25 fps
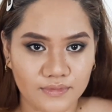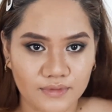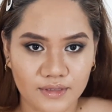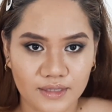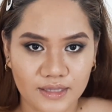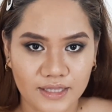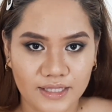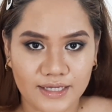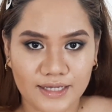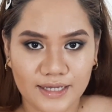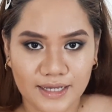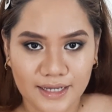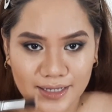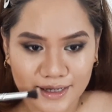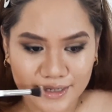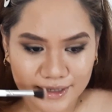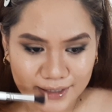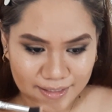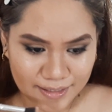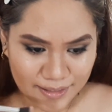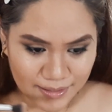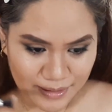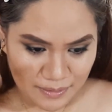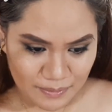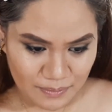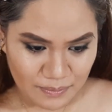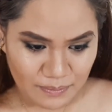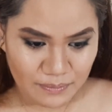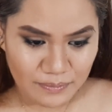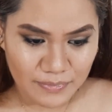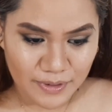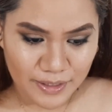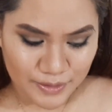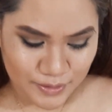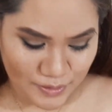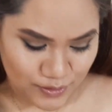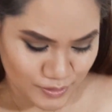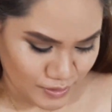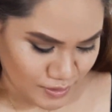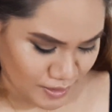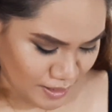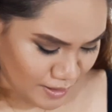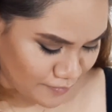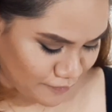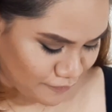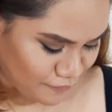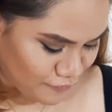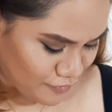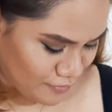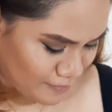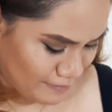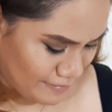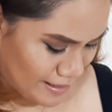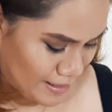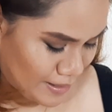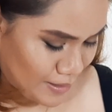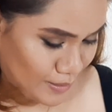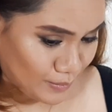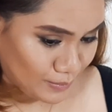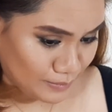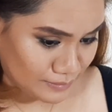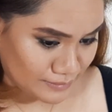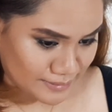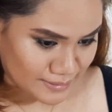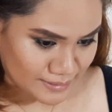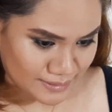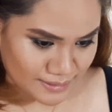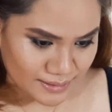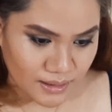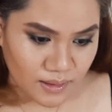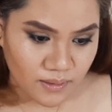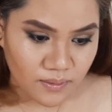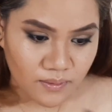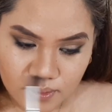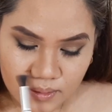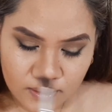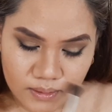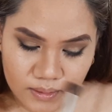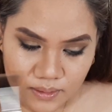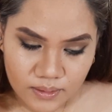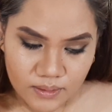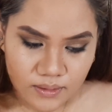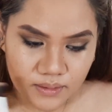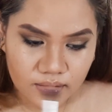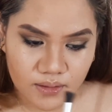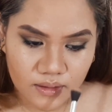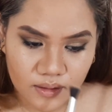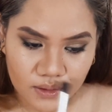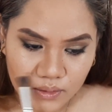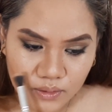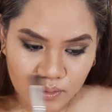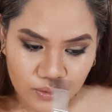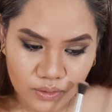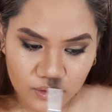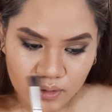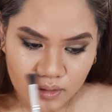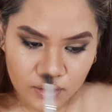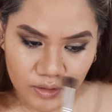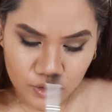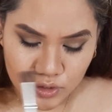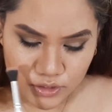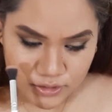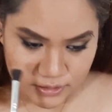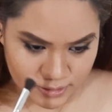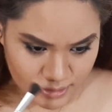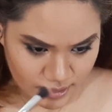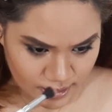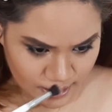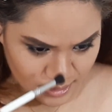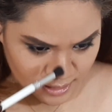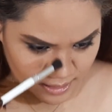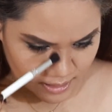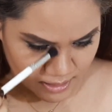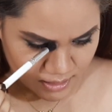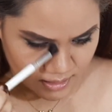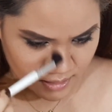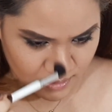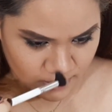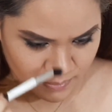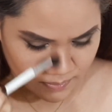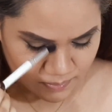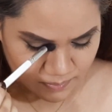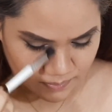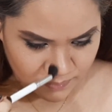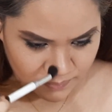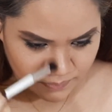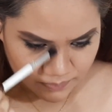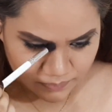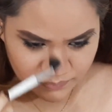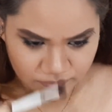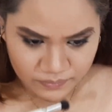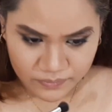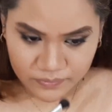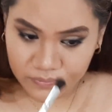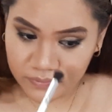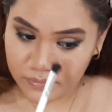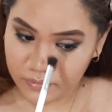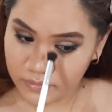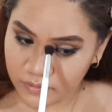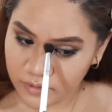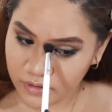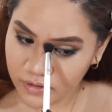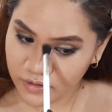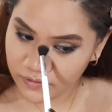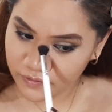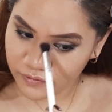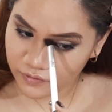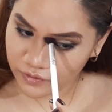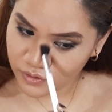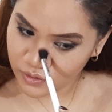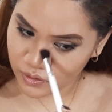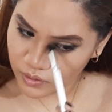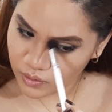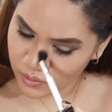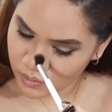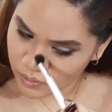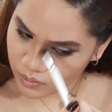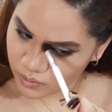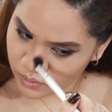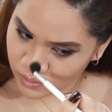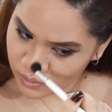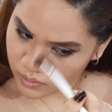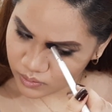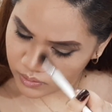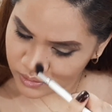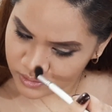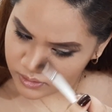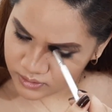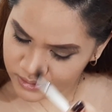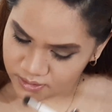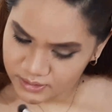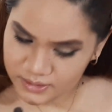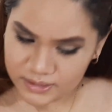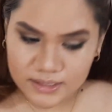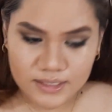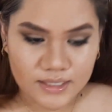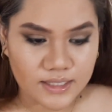like a better shape for my nose. You know, the underside of your nose.